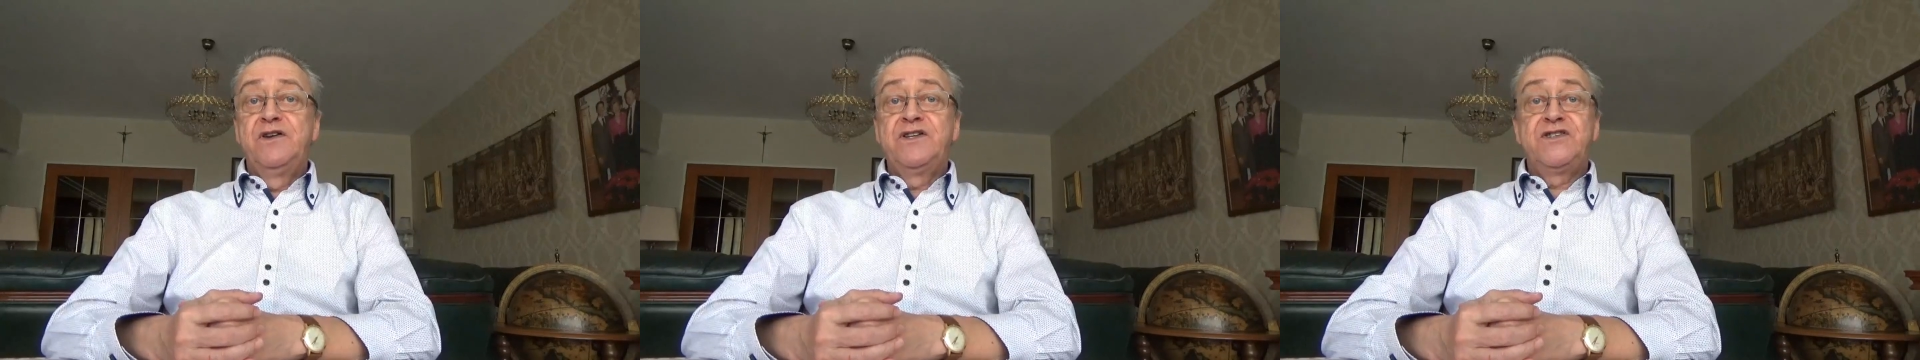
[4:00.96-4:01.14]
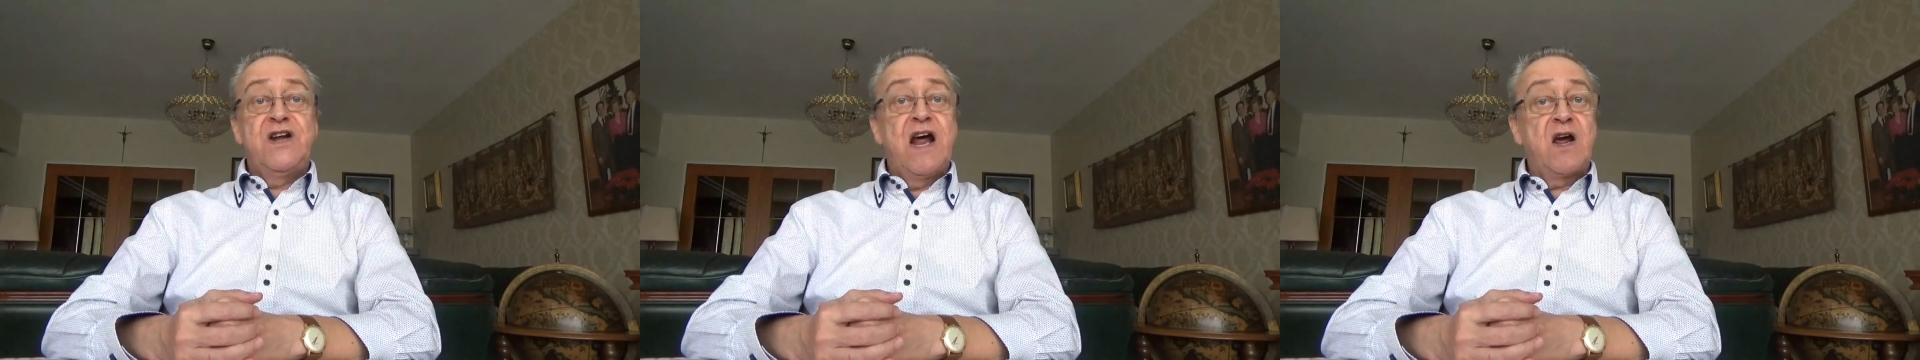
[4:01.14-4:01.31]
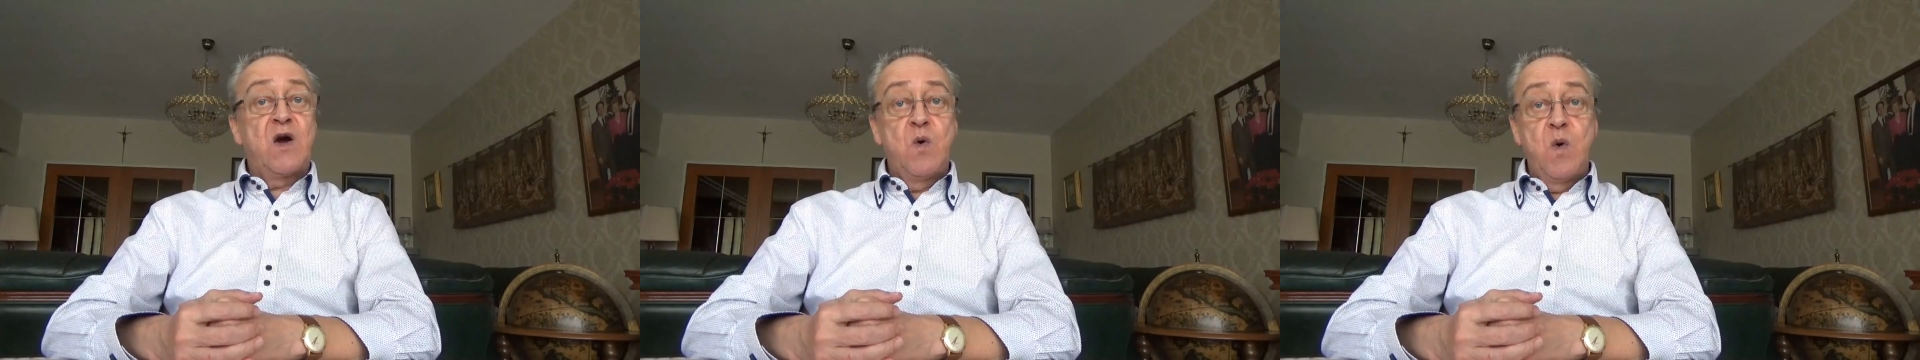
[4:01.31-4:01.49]
the
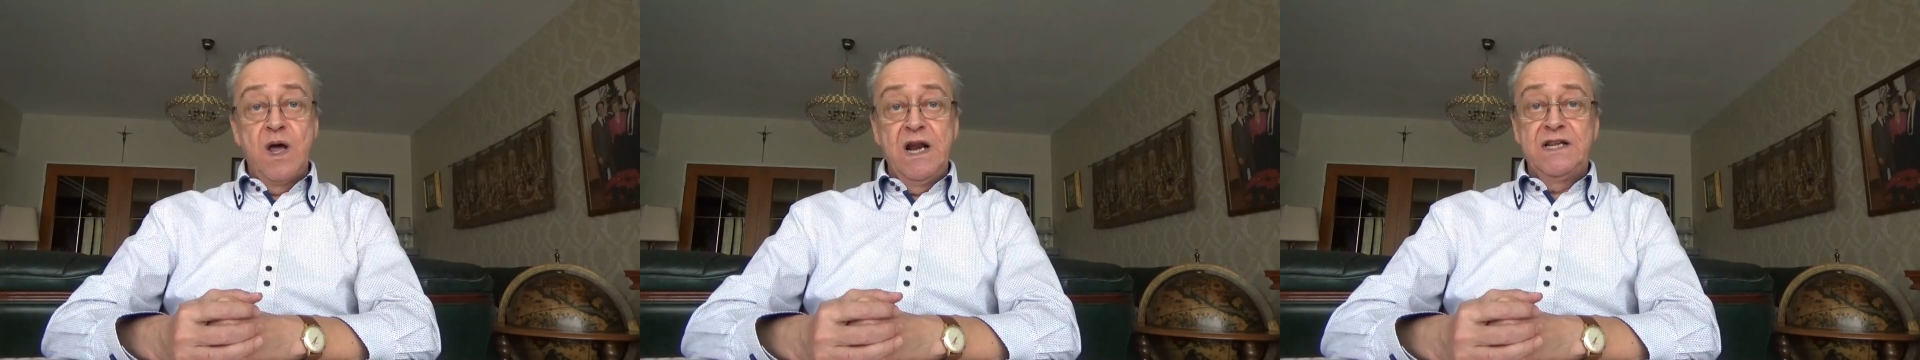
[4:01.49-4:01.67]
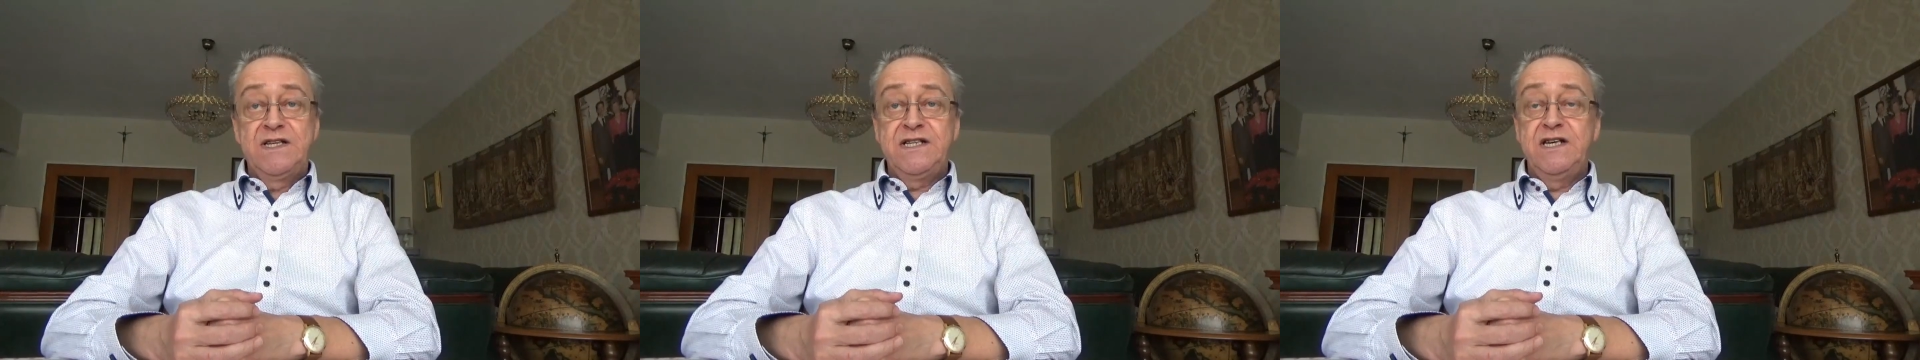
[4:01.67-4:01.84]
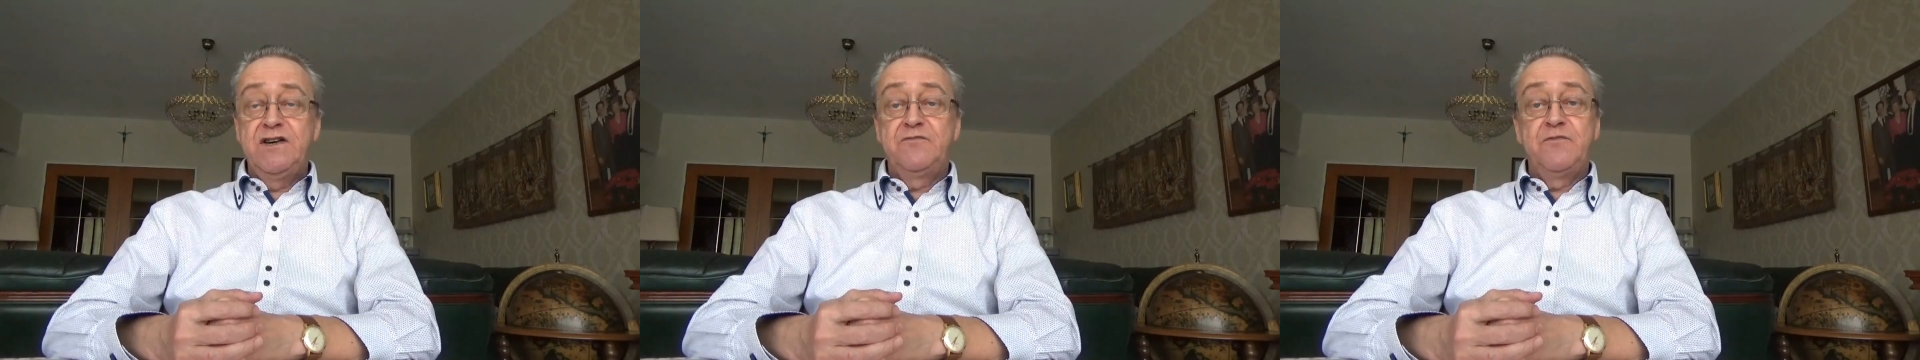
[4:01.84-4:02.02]

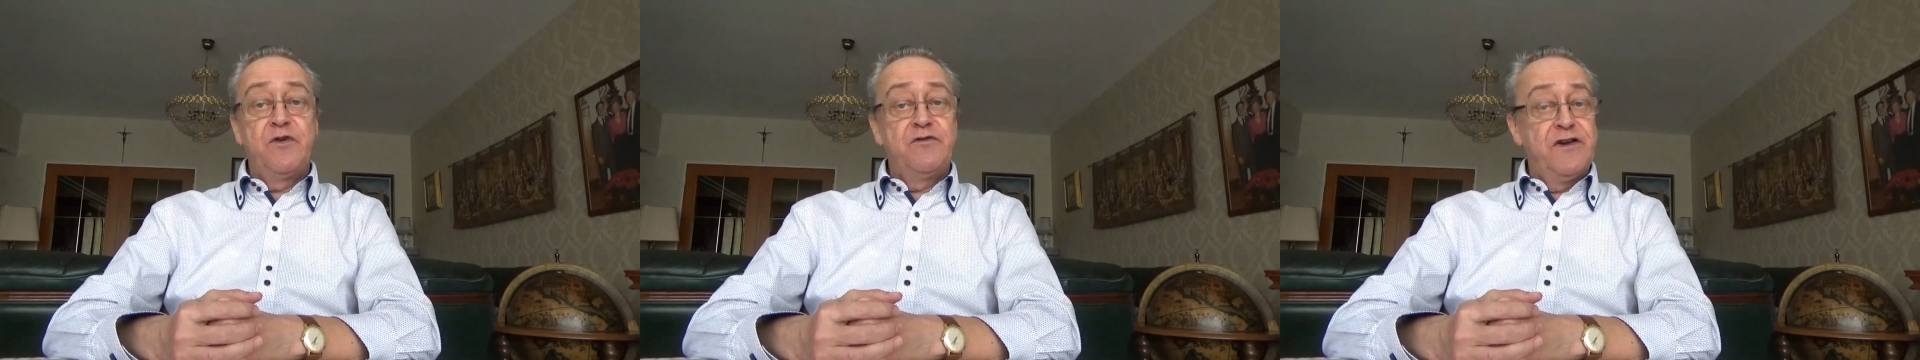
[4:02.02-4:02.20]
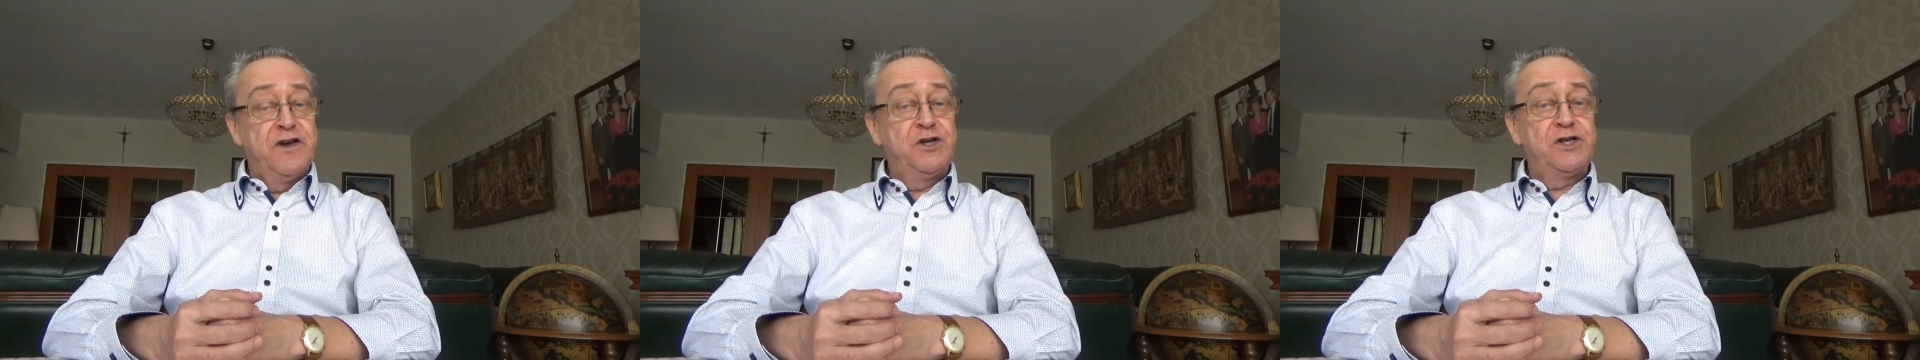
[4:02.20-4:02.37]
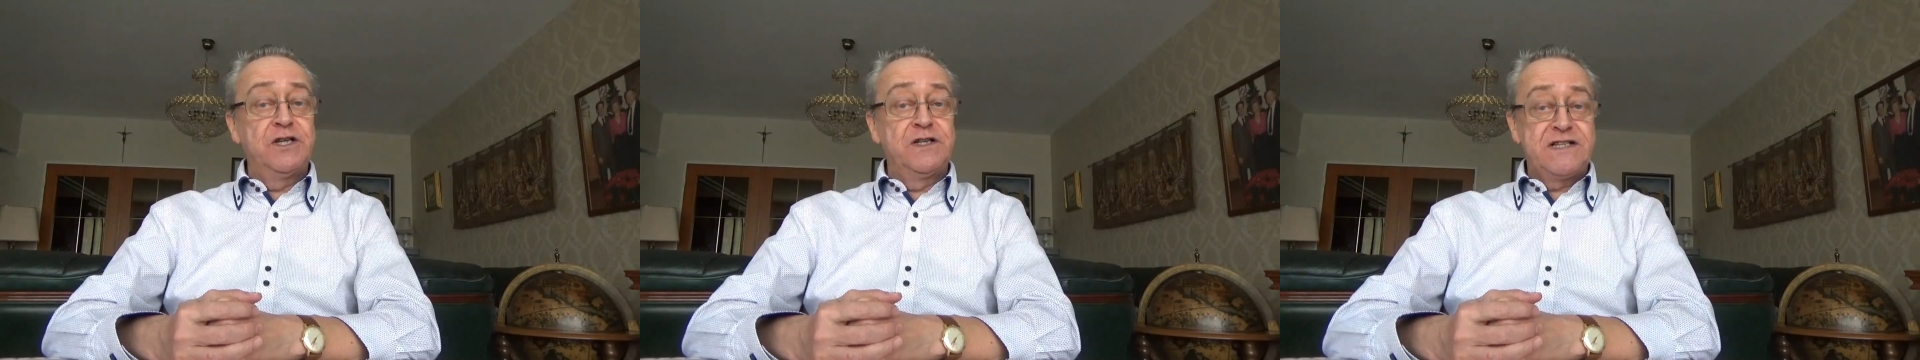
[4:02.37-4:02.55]
tranquility of
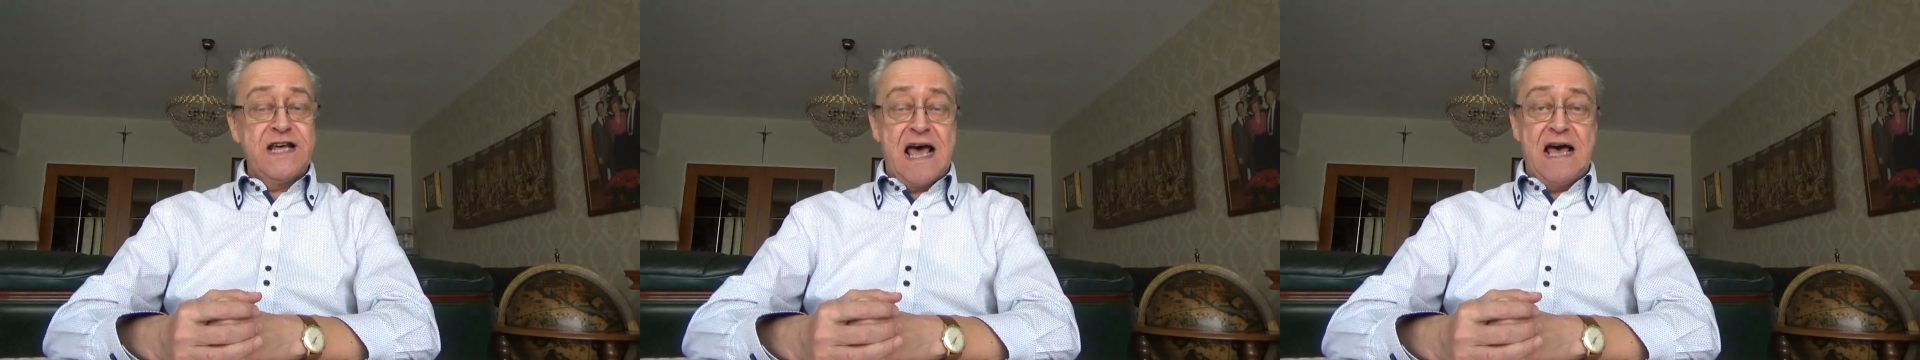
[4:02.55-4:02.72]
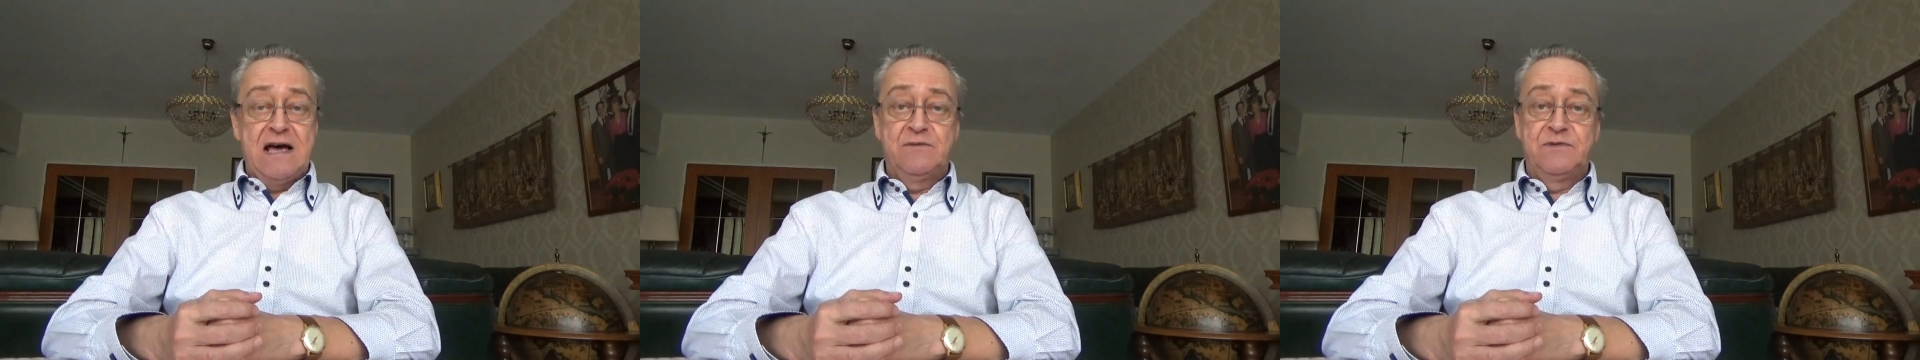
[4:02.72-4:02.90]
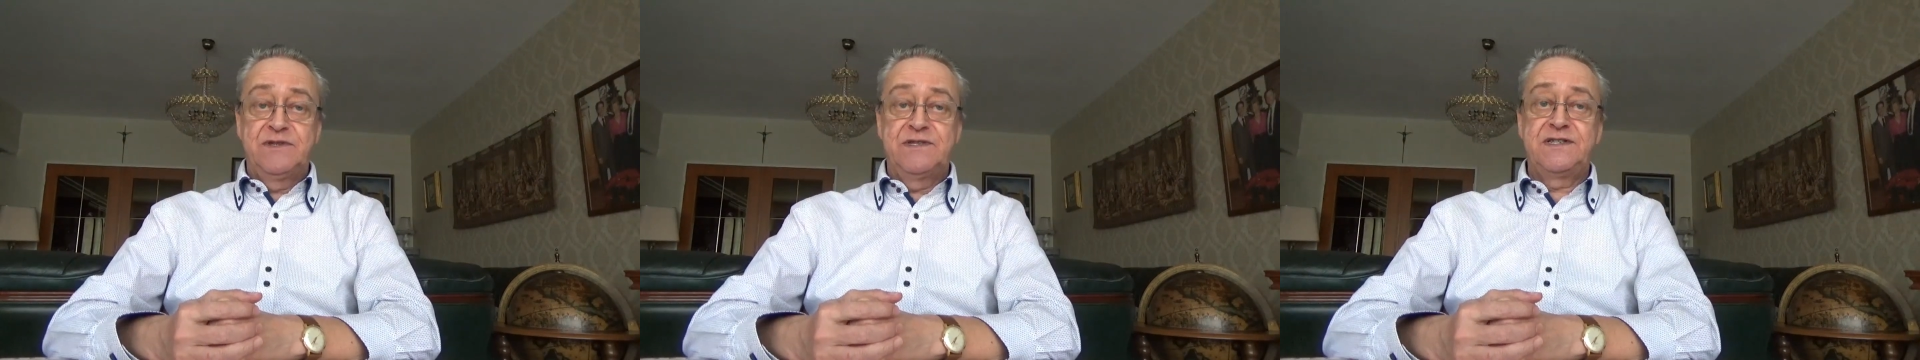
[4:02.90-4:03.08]
provincial
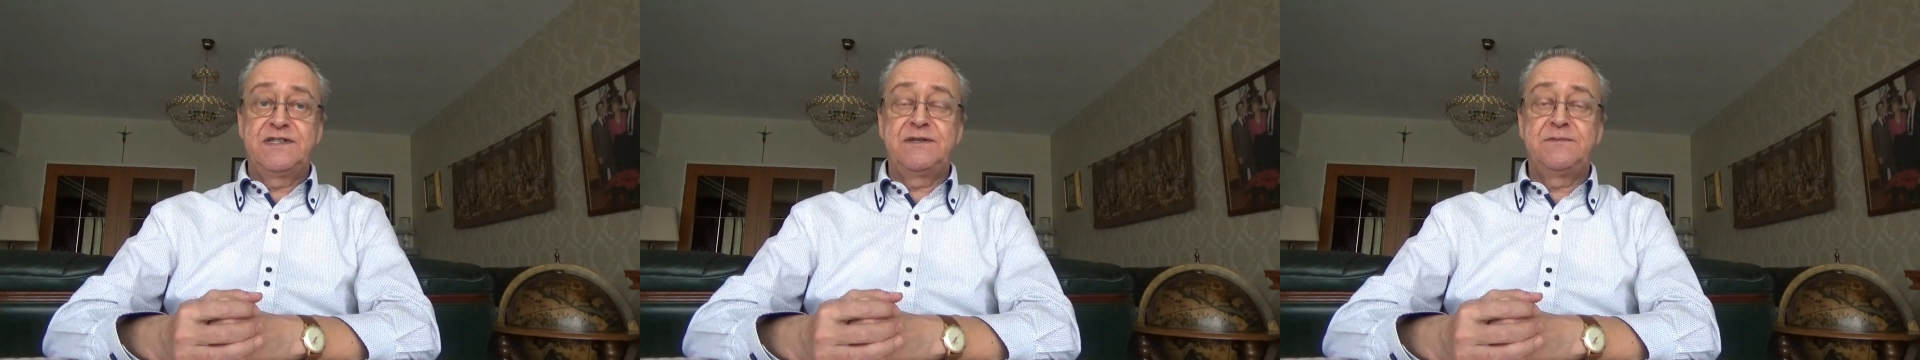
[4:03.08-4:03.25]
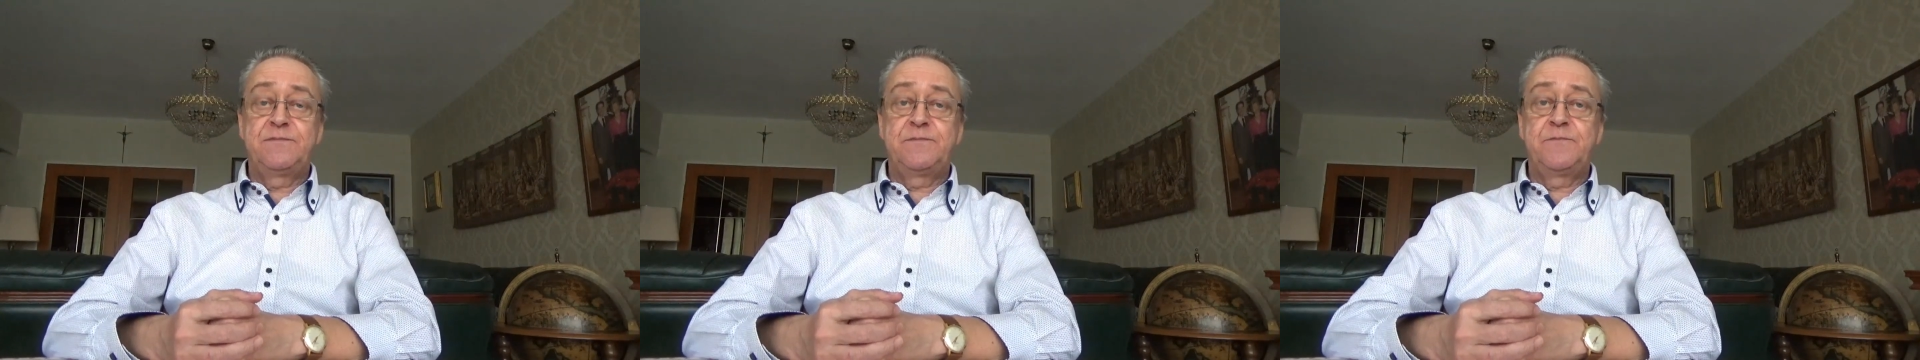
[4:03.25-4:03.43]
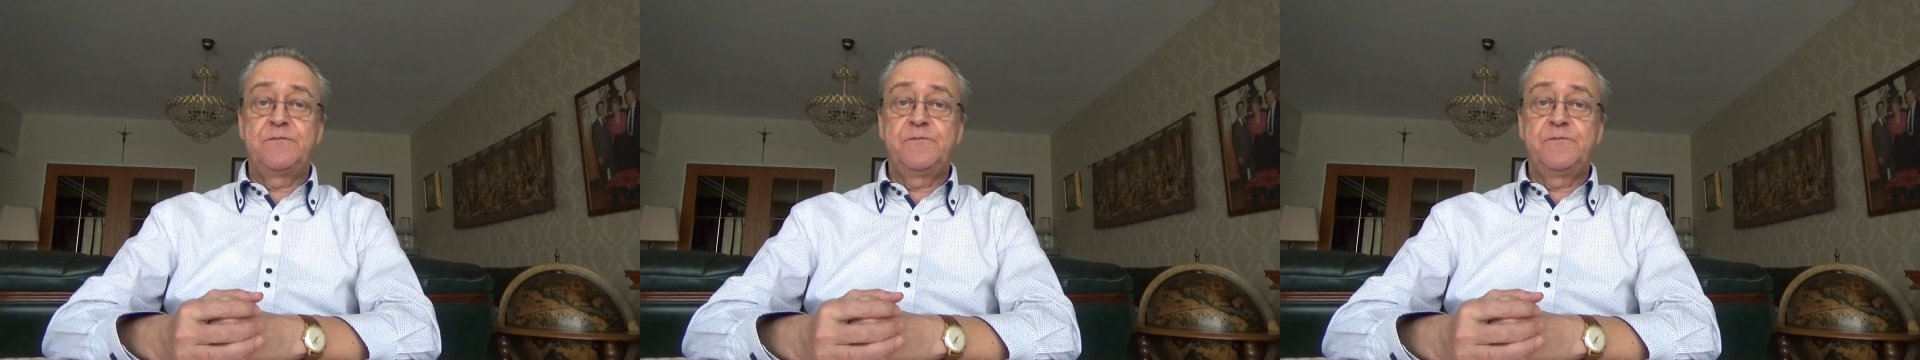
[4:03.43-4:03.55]
towns.